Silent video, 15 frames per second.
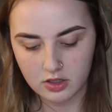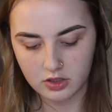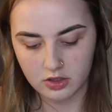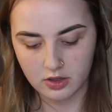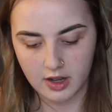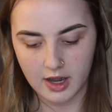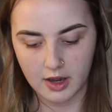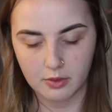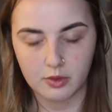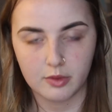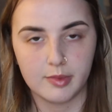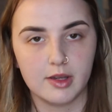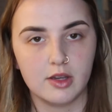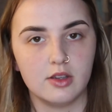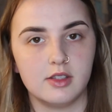so I will
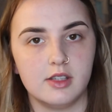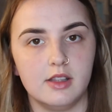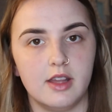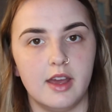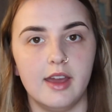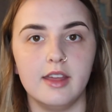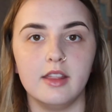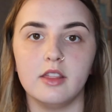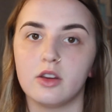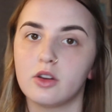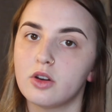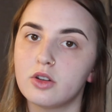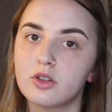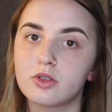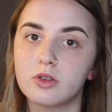be using that in the
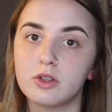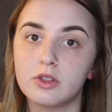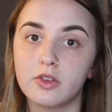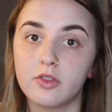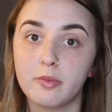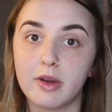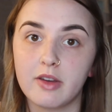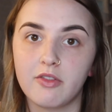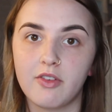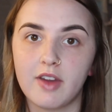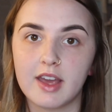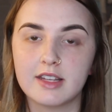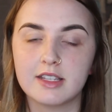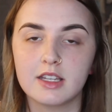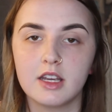contours of my
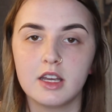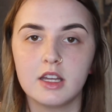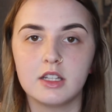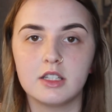face